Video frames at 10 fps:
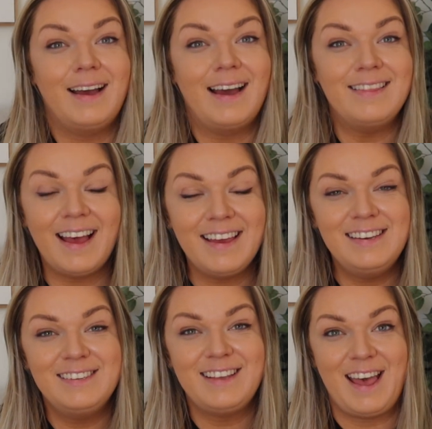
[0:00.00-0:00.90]
And that
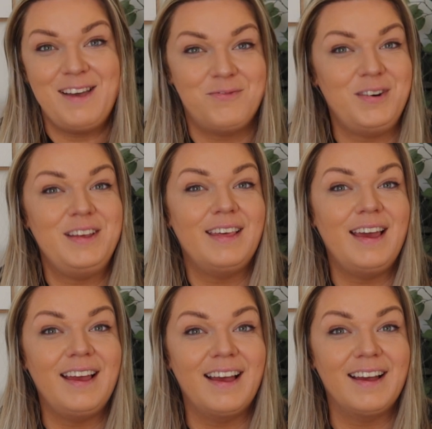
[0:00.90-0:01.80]
is
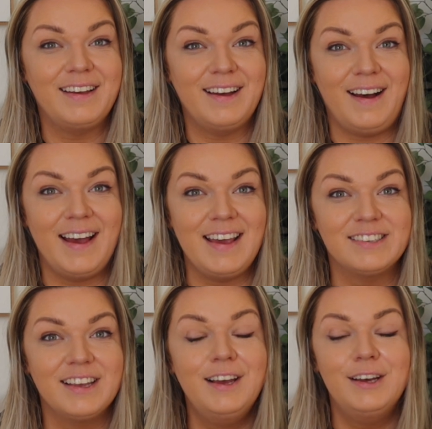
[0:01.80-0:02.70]
everything, guys.